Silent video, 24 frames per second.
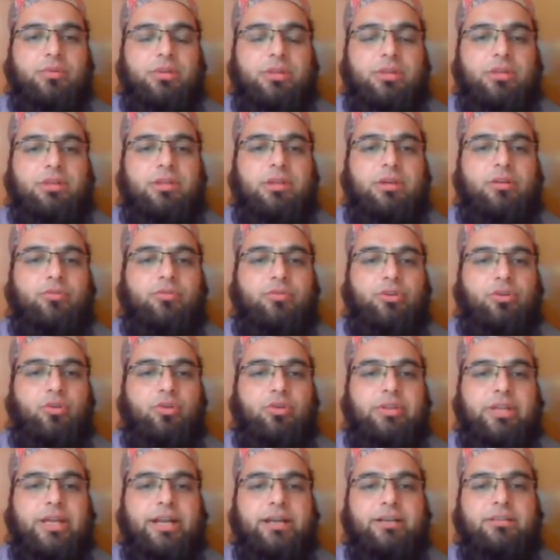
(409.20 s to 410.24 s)
we
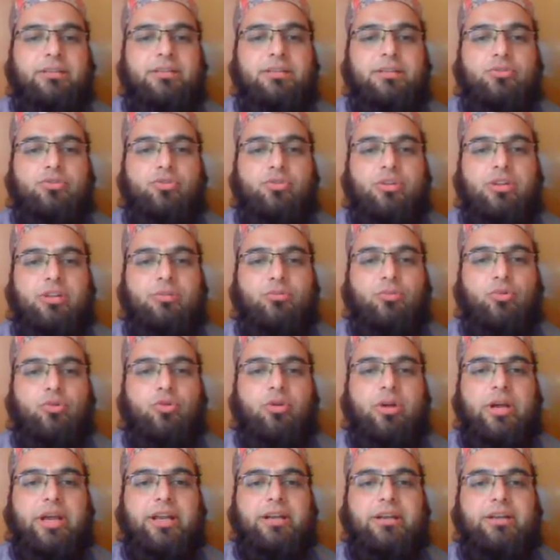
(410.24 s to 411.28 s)
know that the sodium
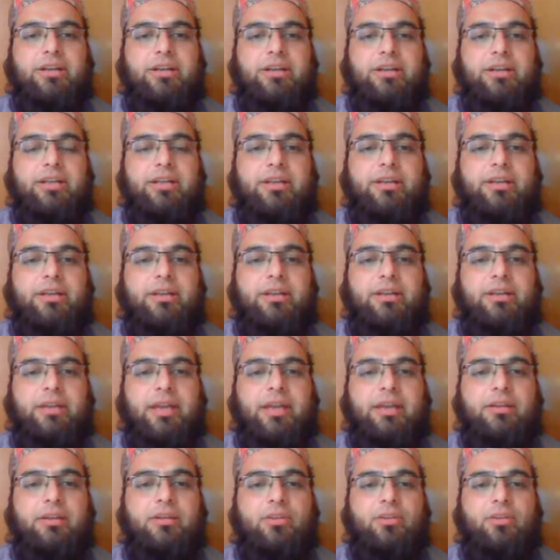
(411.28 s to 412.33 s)
borohydride
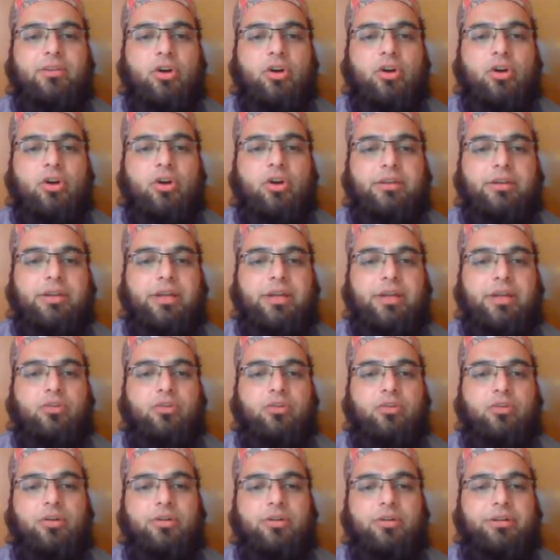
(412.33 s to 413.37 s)
cannot
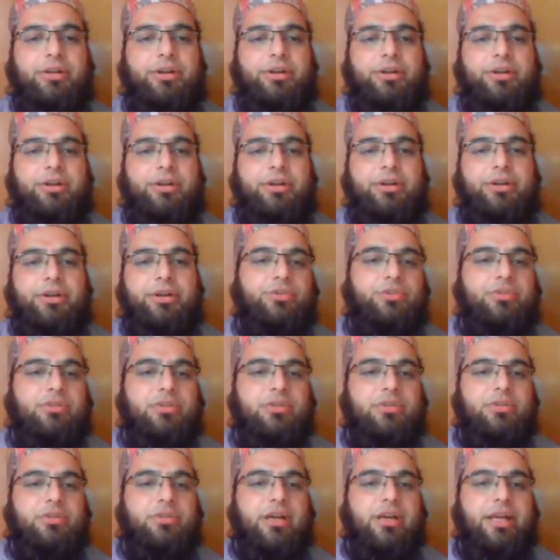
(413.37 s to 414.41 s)
reduce
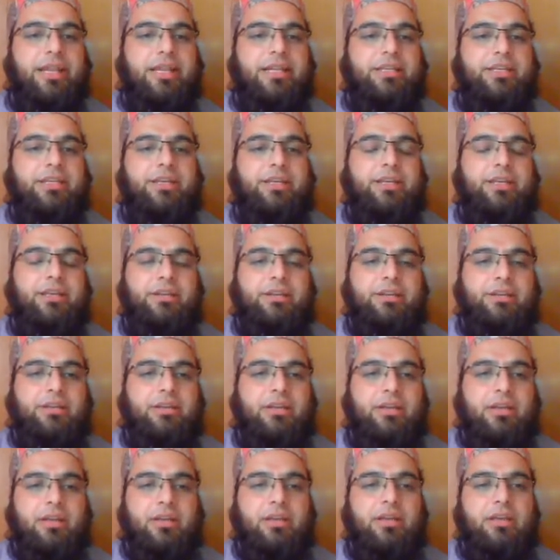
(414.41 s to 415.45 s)
alkene,
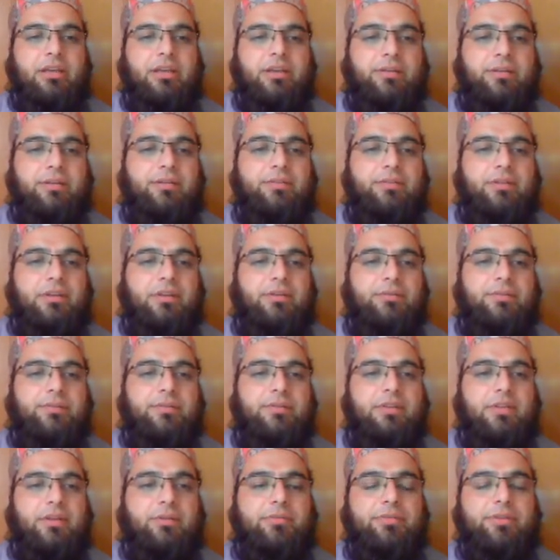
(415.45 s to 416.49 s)
even if
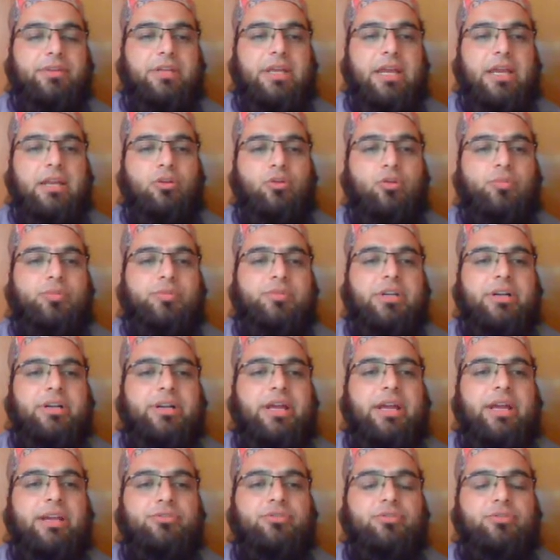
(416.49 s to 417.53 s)
the phenyl groups
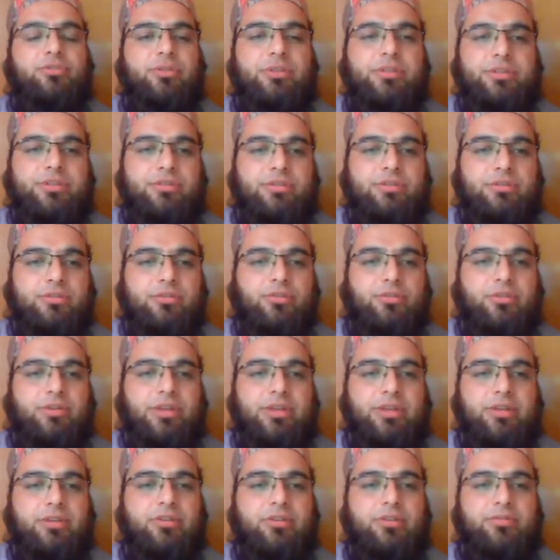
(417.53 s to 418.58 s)
attached to this.
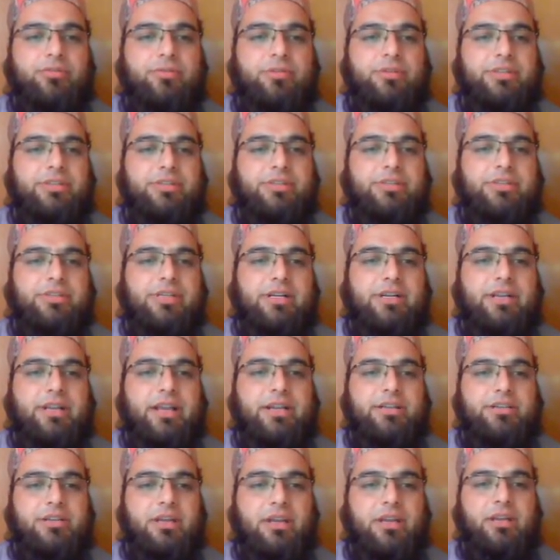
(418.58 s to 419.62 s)
Okay, even if this is
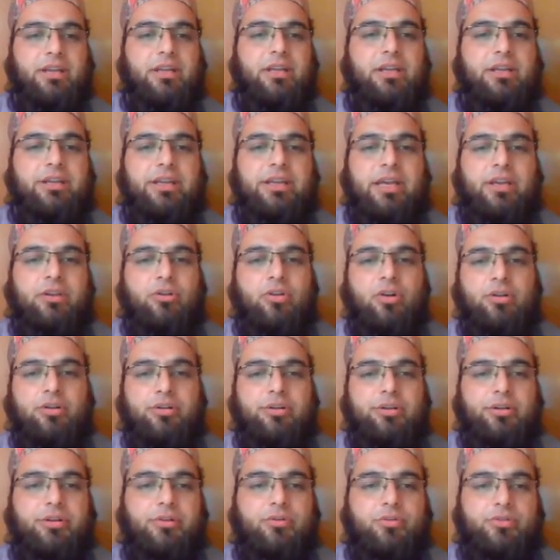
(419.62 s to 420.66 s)
attached, it cannot
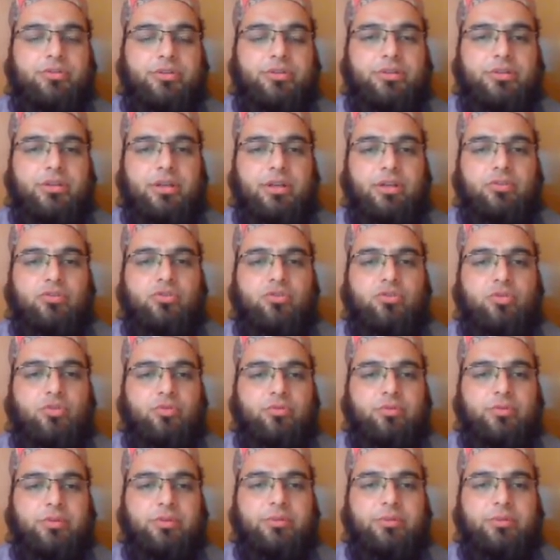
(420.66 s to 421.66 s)
reduce it. So we'll